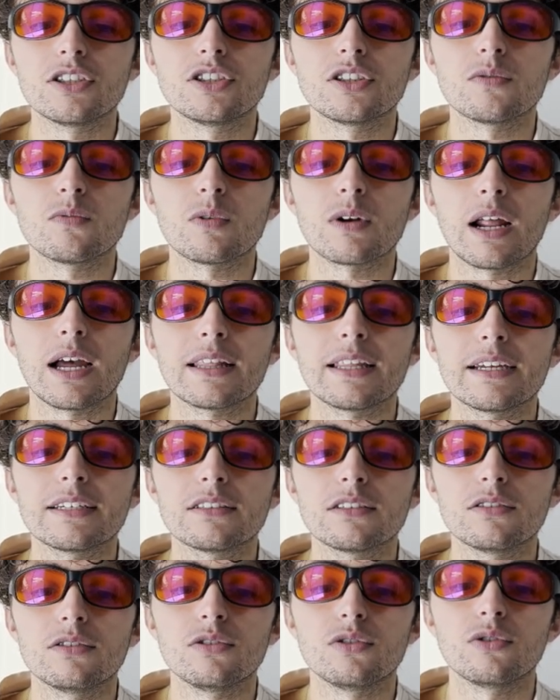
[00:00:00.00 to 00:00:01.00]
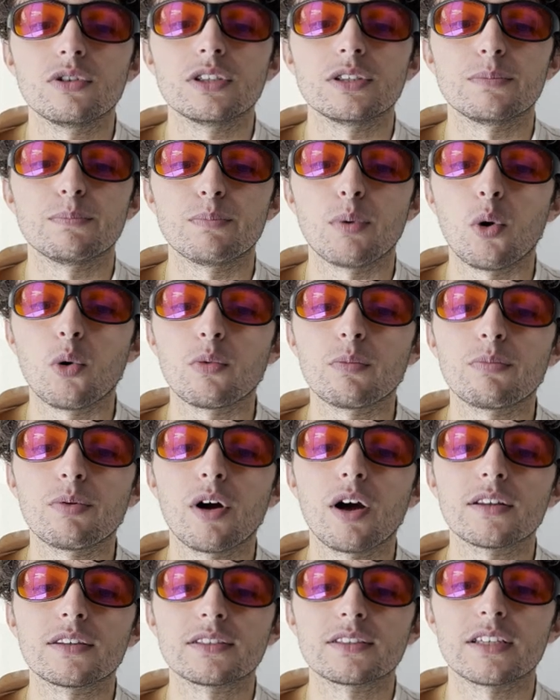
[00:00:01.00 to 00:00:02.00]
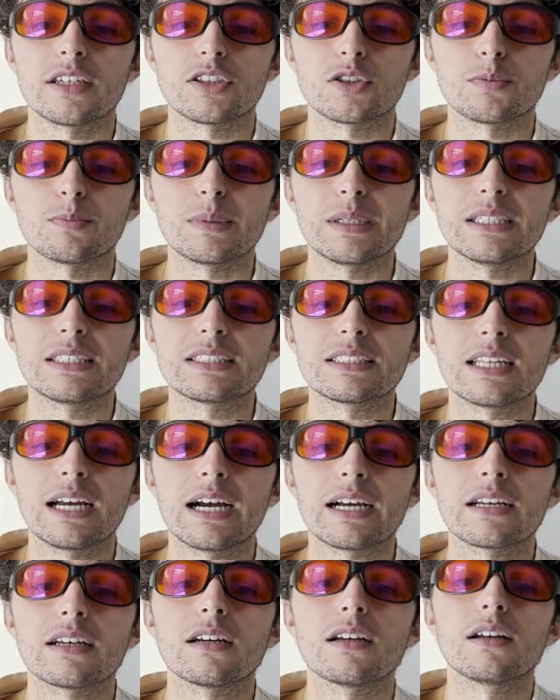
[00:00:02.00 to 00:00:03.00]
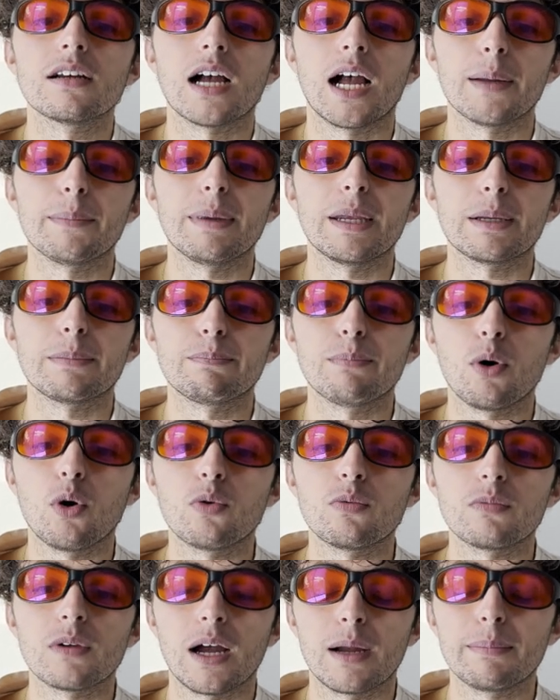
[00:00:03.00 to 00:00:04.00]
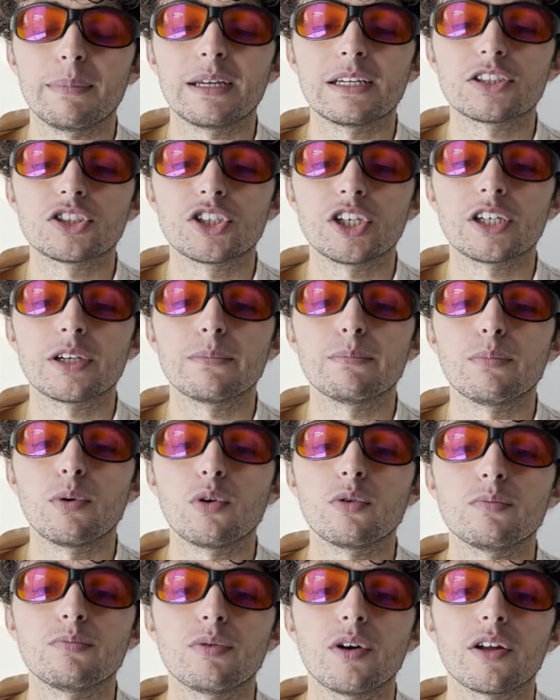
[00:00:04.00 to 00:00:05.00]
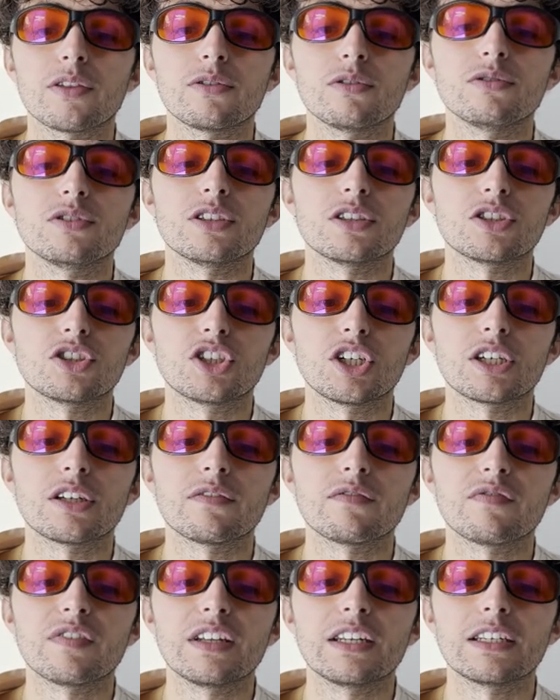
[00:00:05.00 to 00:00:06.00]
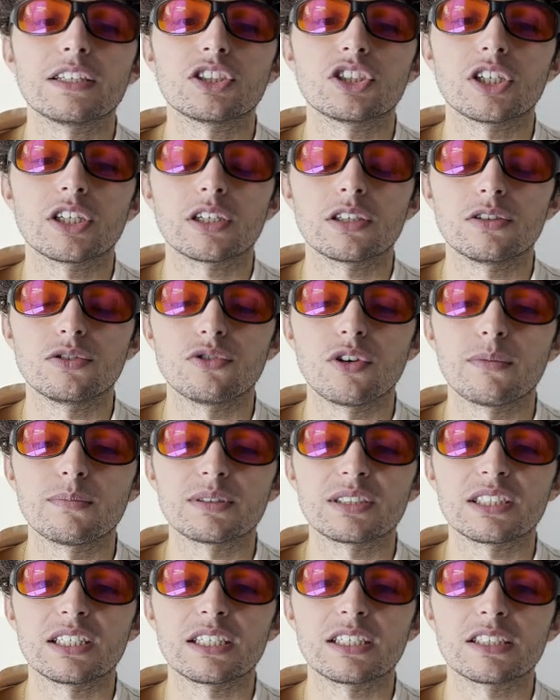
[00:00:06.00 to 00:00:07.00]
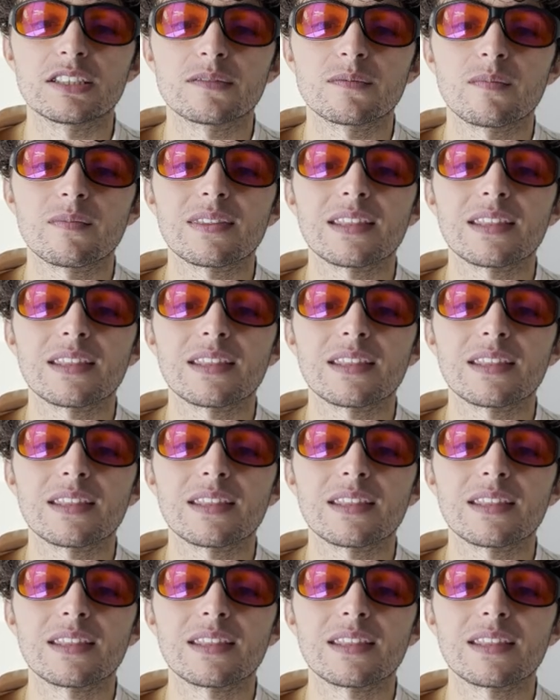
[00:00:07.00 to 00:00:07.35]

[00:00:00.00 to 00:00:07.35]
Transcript: what I like to do is bone broth / meat stock. I make chicken bone broth using chicken feet and chicken drumsticks.